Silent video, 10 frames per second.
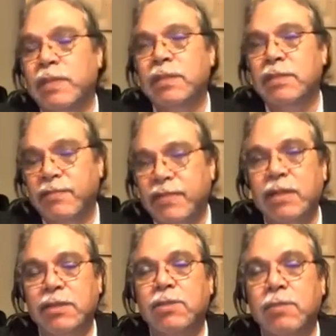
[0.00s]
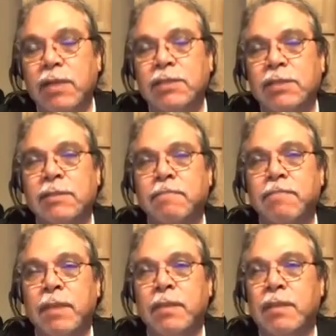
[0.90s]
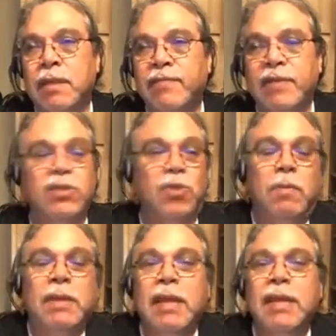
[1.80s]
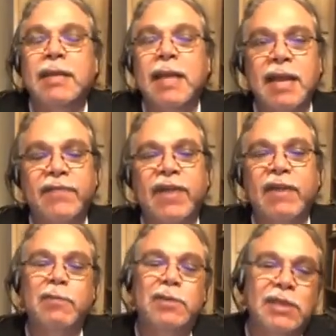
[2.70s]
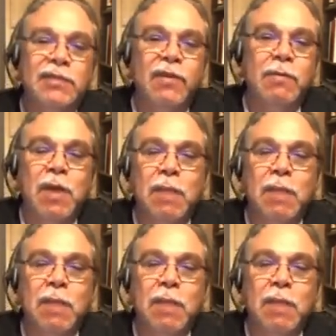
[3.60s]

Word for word: that Europeans have done to us. They've exterminated 95%